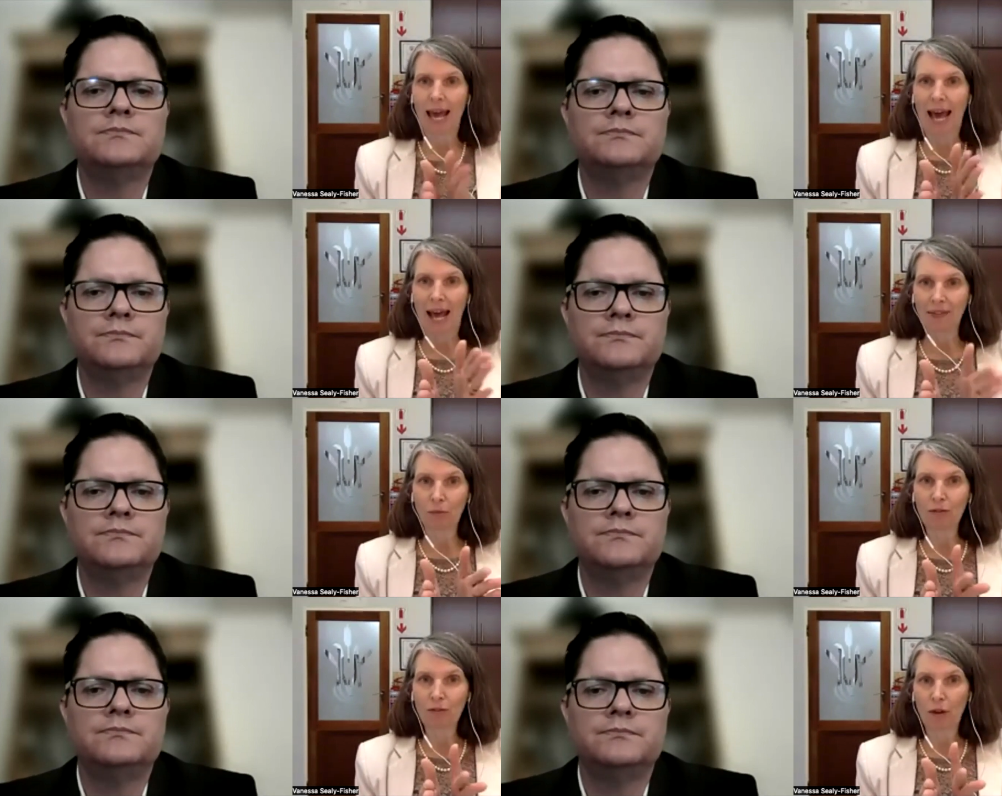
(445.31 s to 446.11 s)
Speaker 1: And then
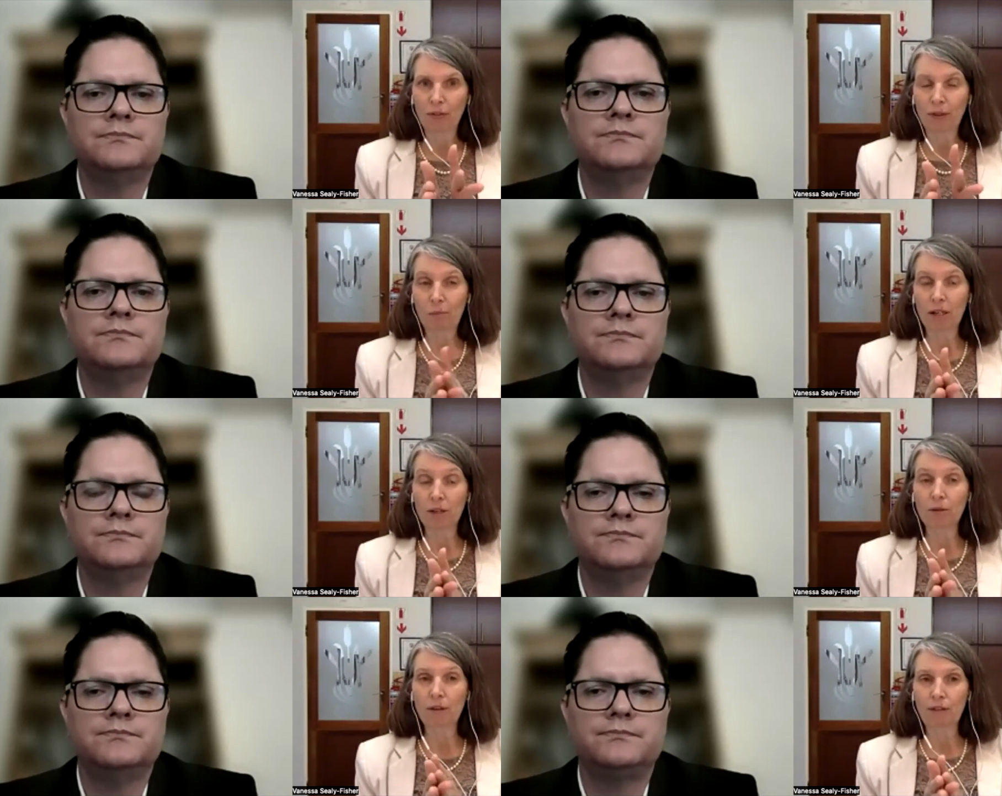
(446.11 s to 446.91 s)
we've got the
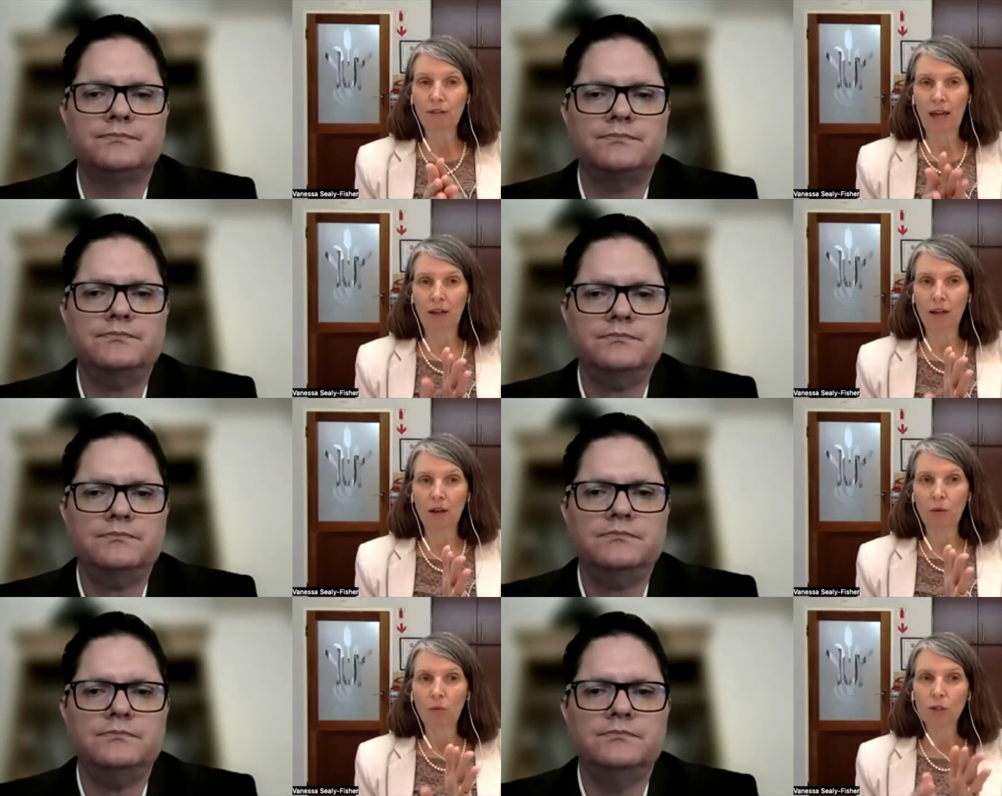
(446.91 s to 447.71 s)
polyurethane,
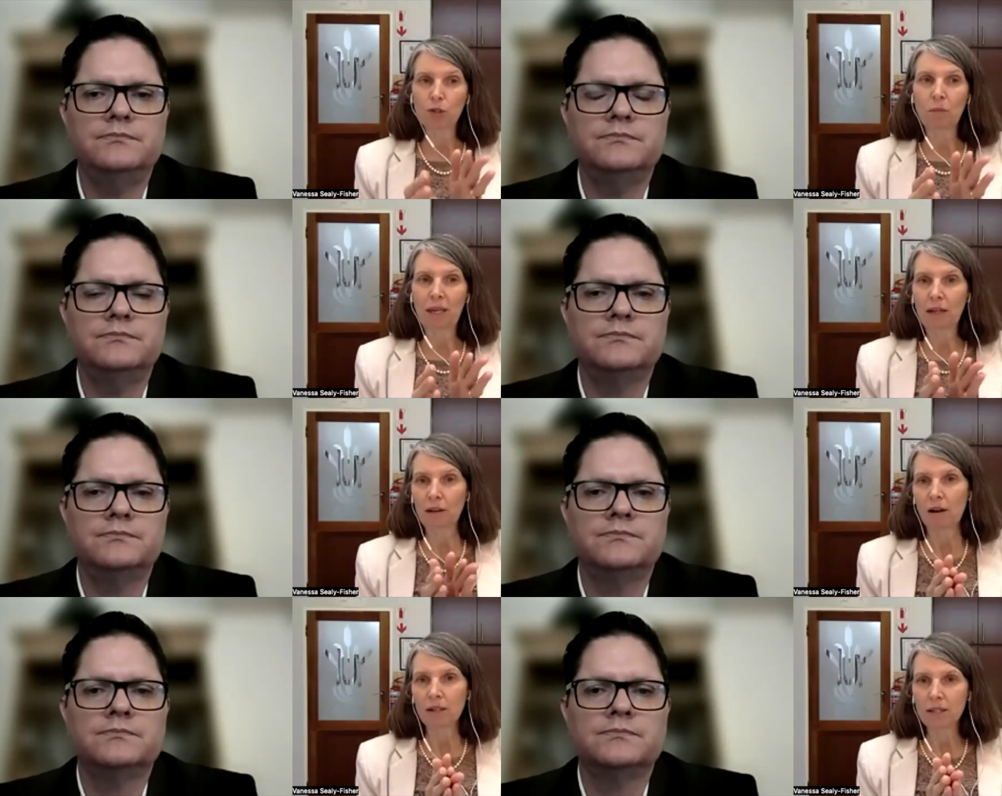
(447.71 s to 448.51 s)
which will be in
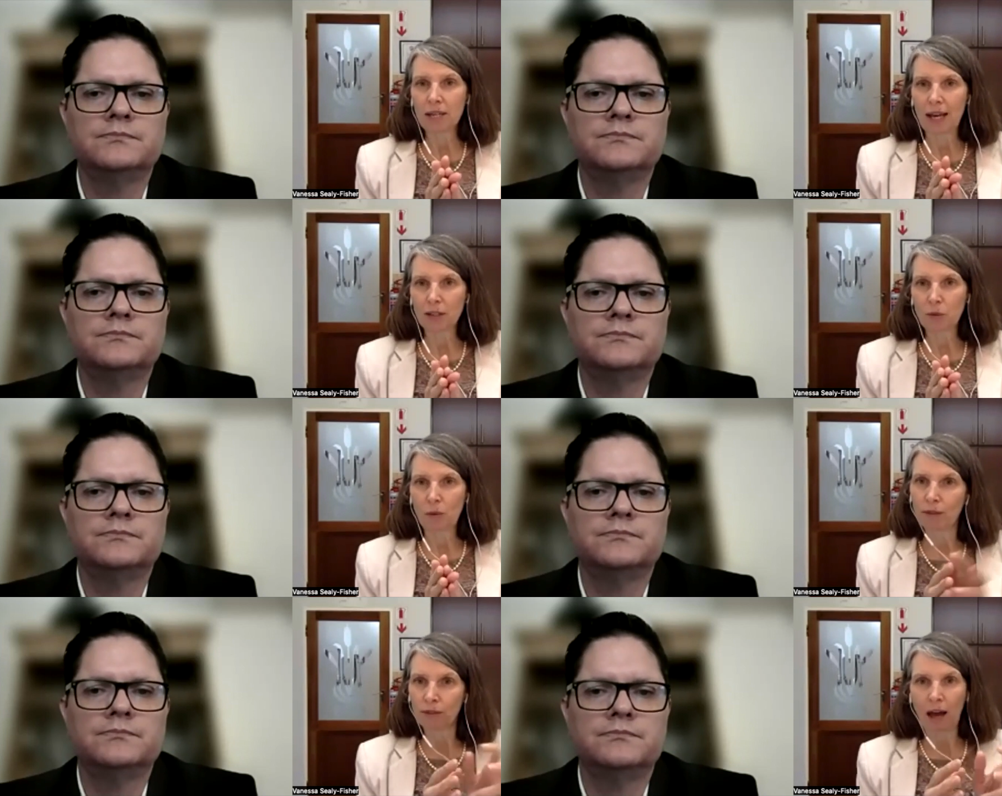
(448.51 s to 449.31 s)
contact
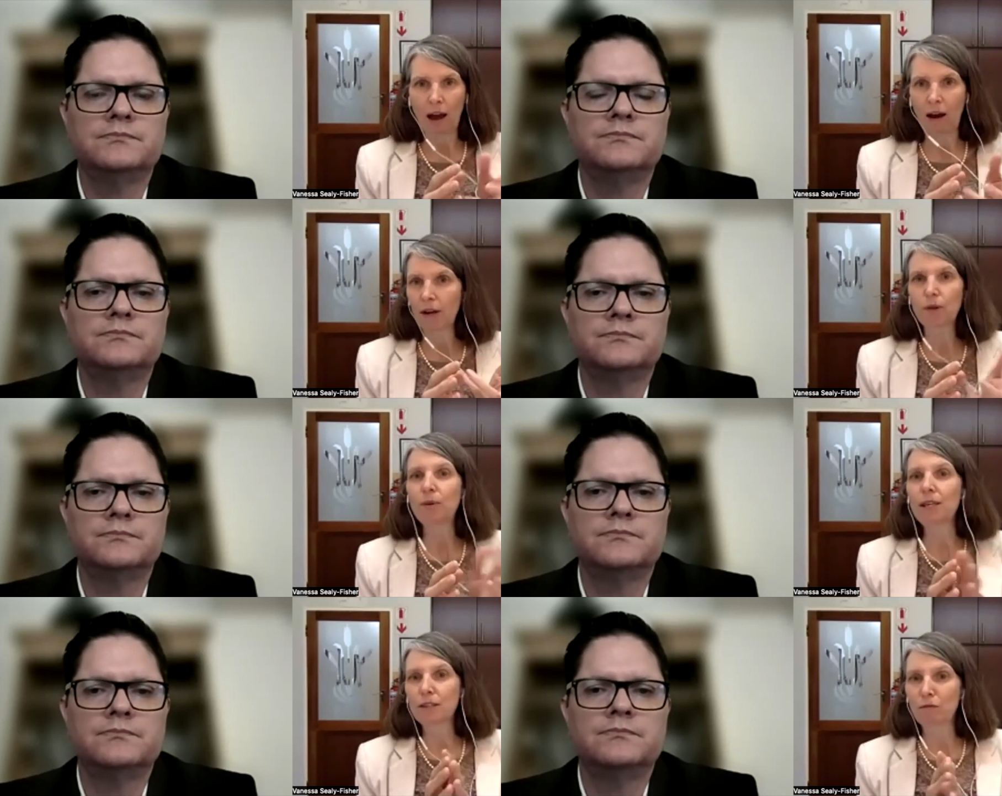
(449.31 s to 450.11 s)
with our
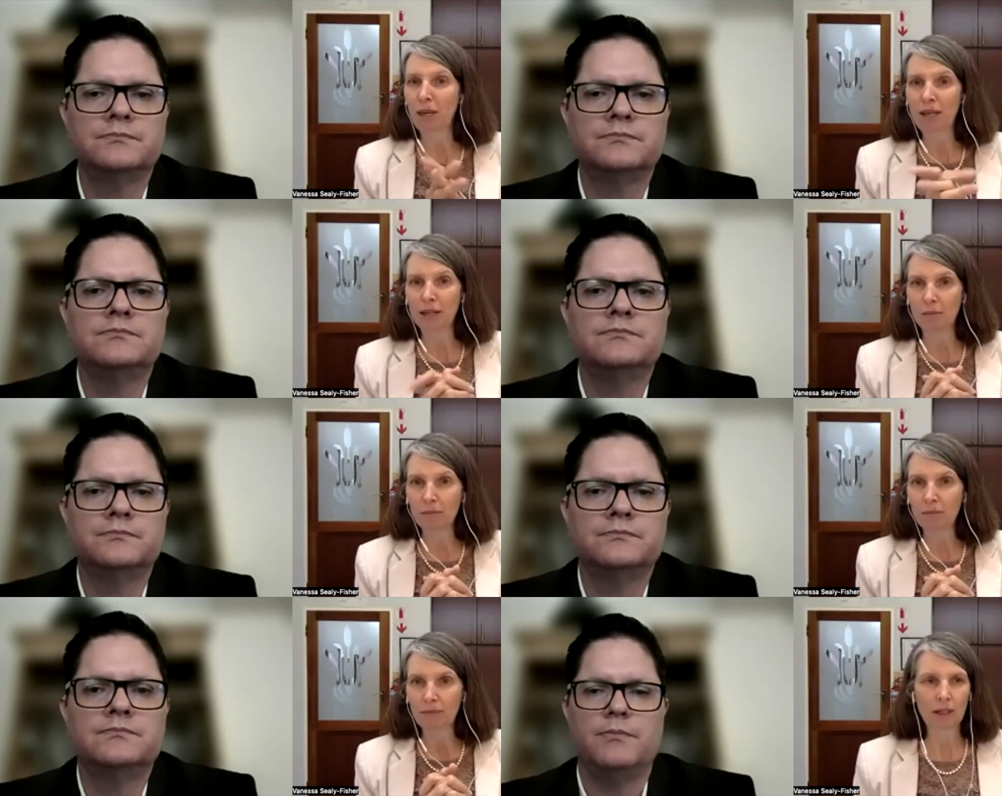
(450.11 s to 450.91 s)
aggressive medium.
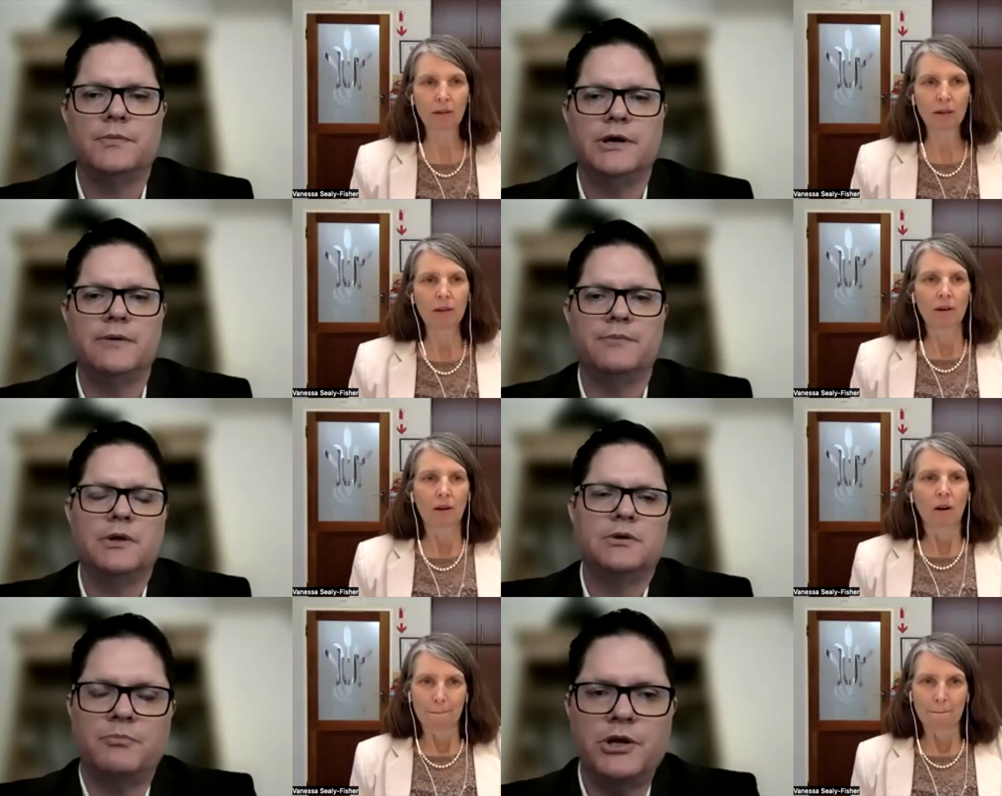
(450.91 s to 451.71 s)
Speaker 2: Yeah.
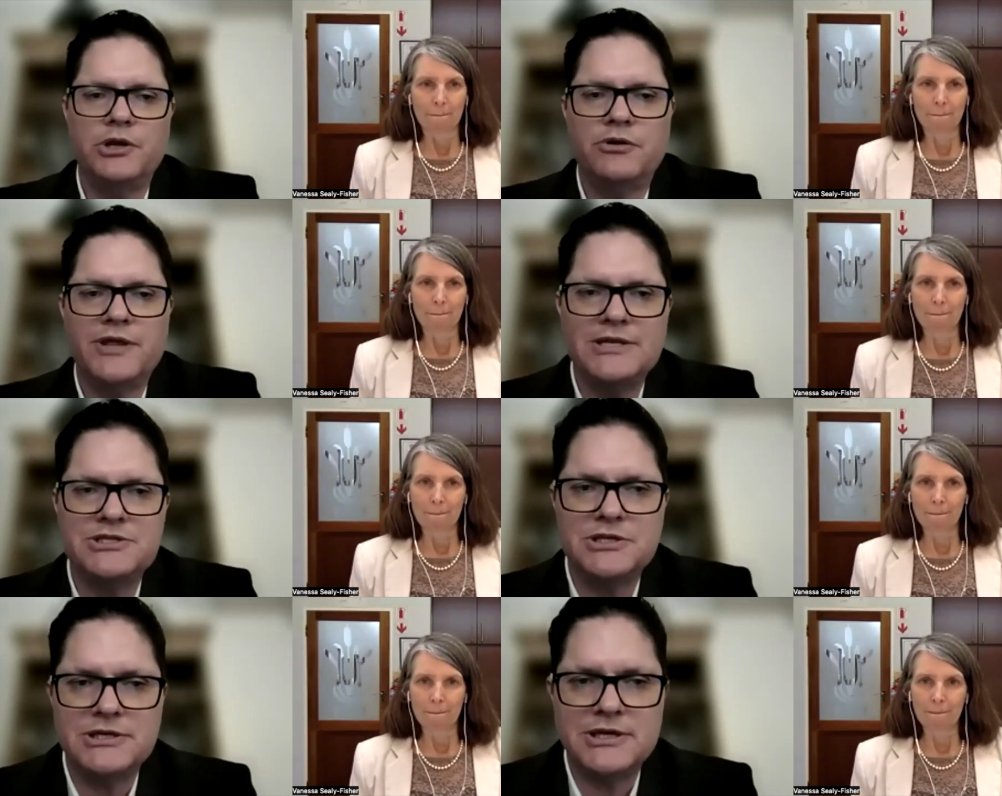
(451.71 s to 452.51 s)
Polyurethane
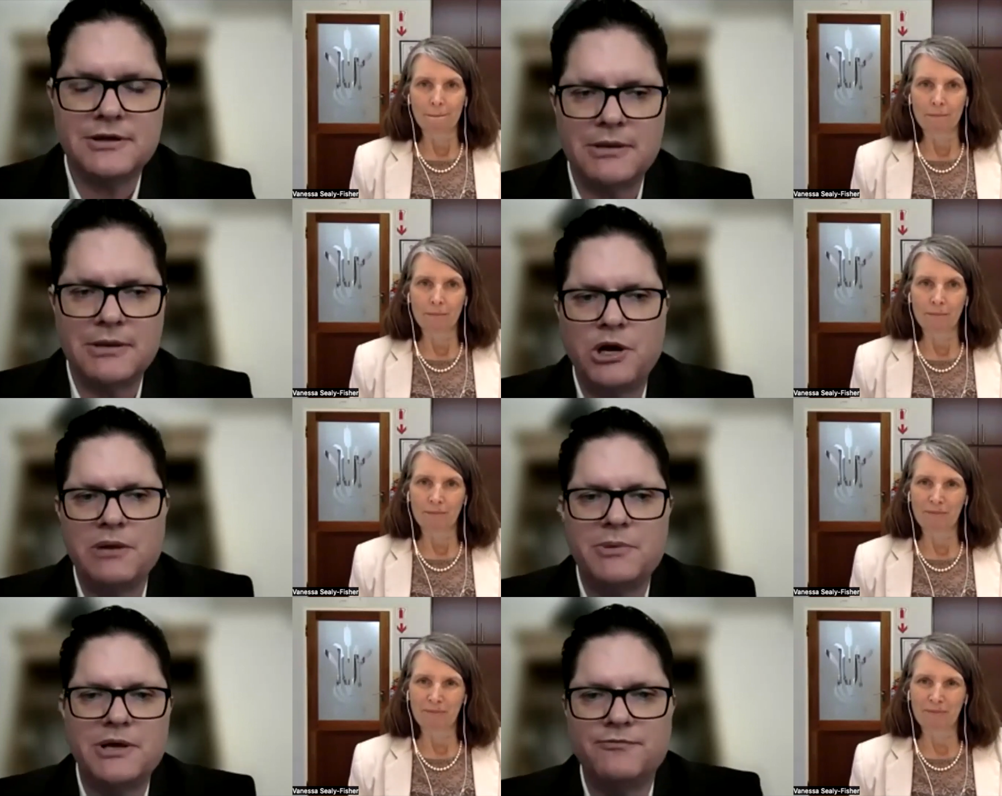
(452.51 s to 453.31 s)
isn't a, a
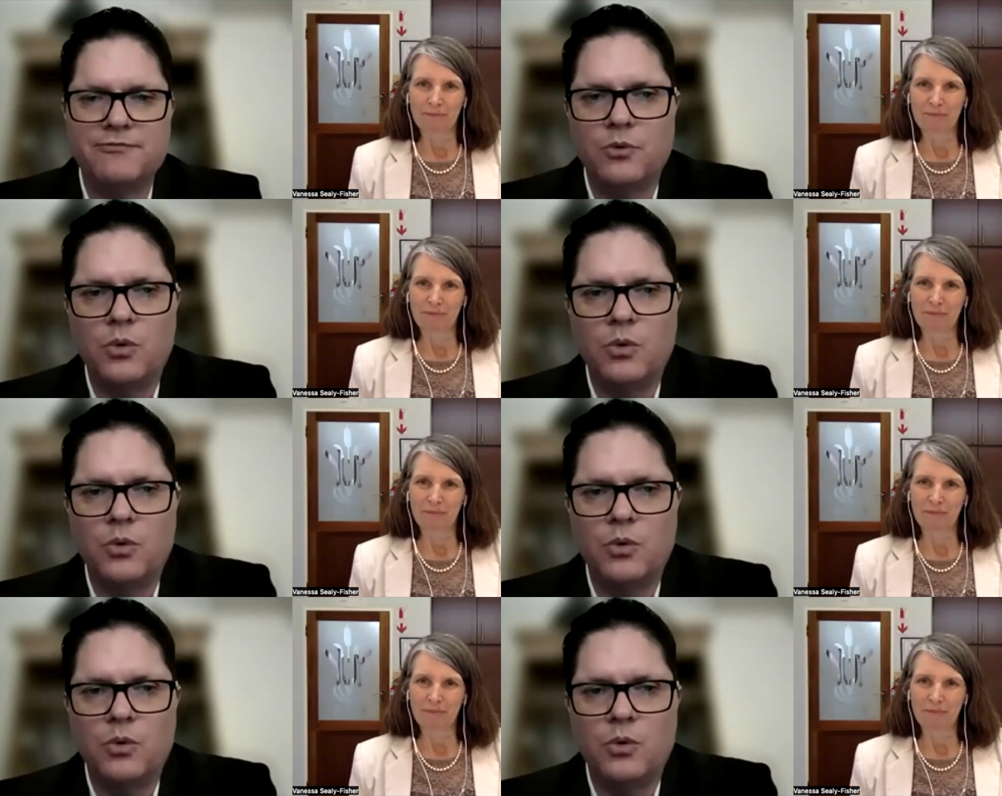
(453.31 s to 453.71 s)
polymer for